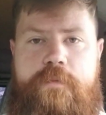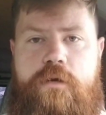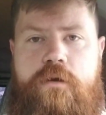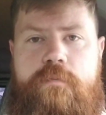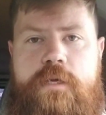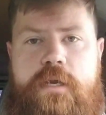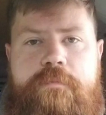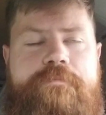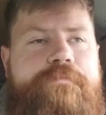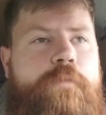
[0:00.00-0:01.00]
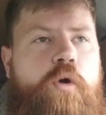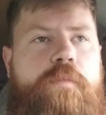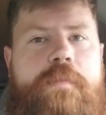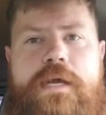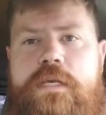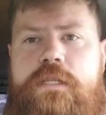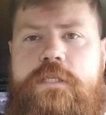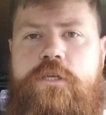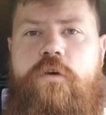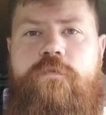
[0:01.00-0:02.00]
You know what I mean? I'm open-minded.
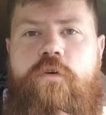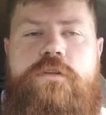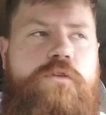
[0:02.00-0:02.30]
Let's go for it.